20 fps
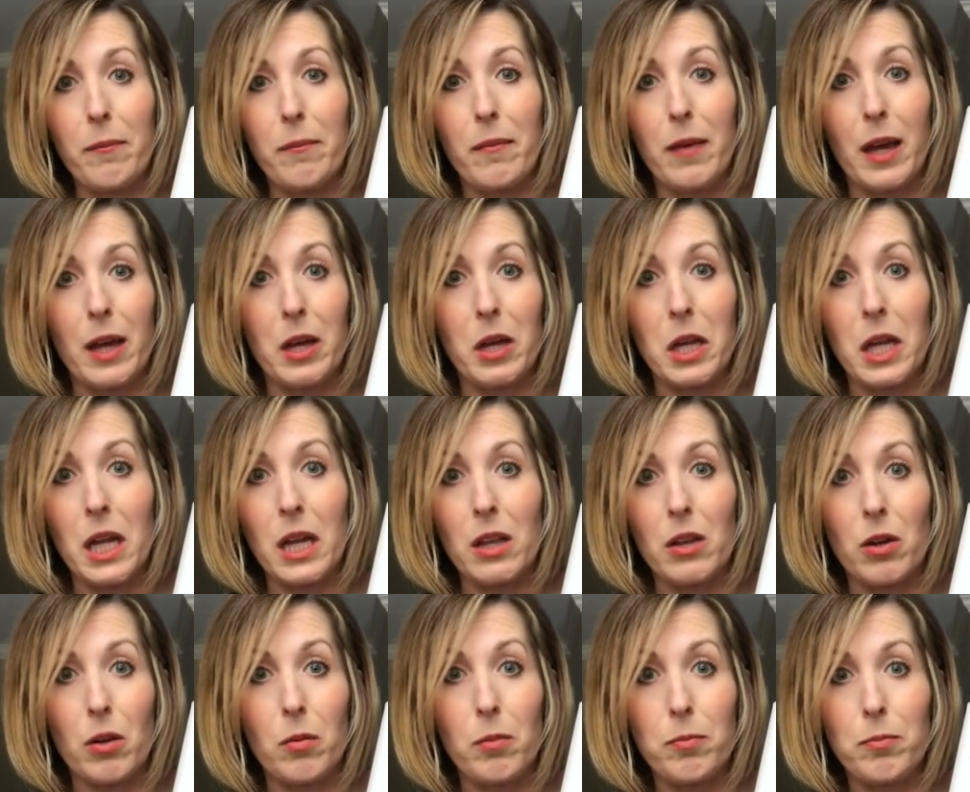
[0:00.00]
It could eat
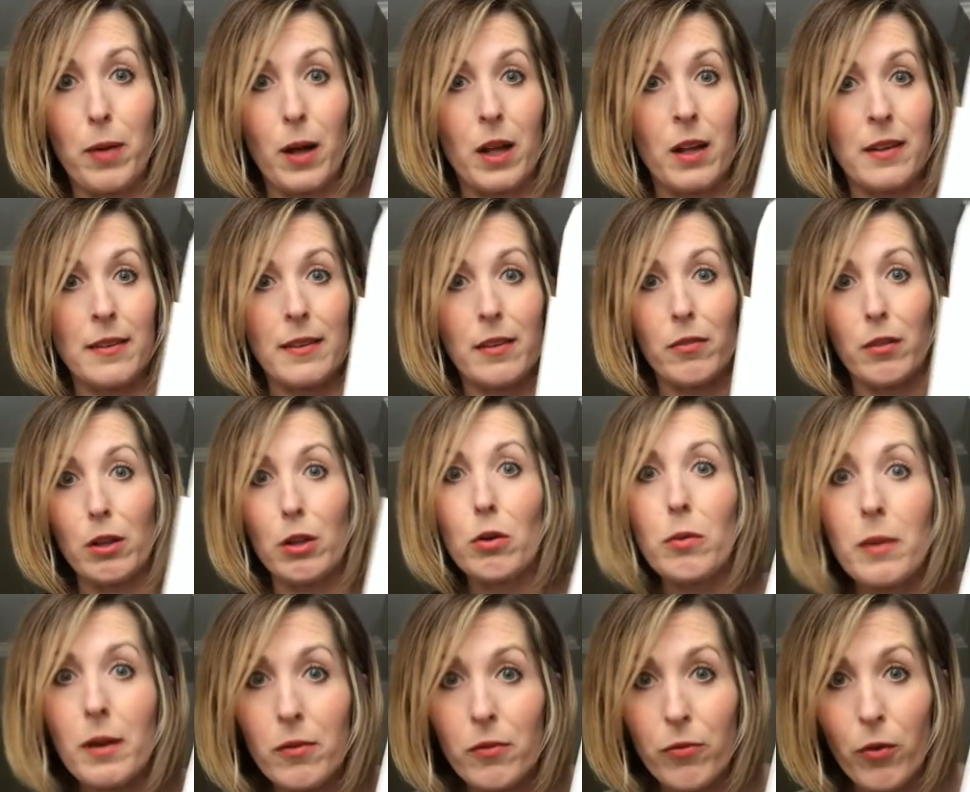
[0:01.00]
little balls of
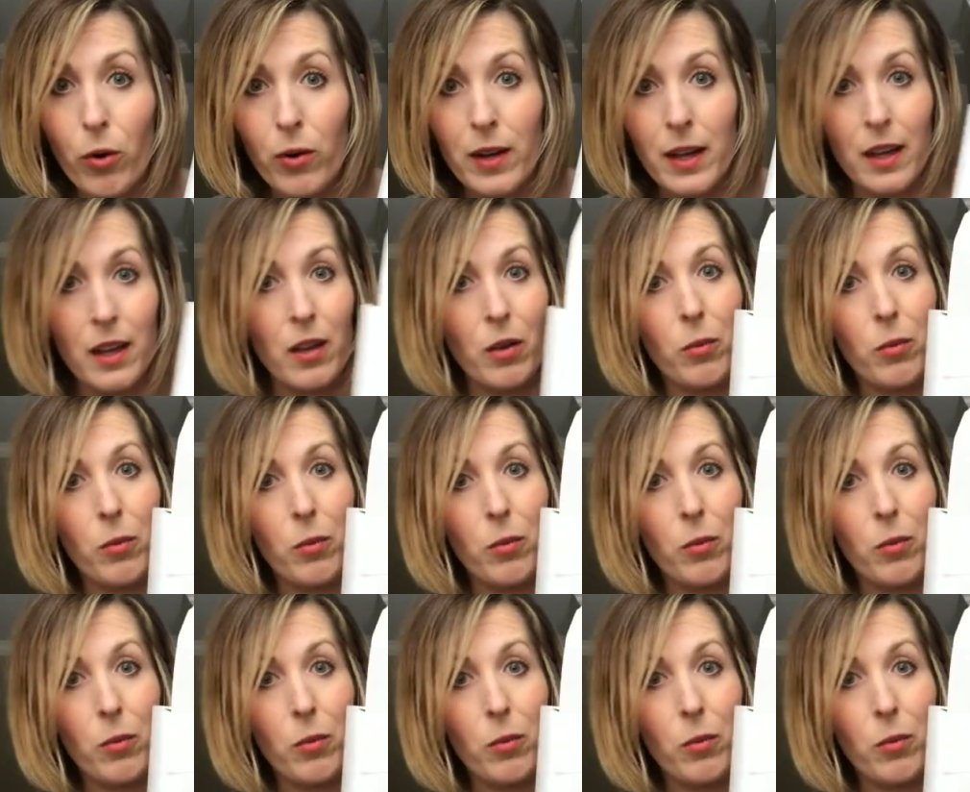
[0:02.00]
aluminum foil.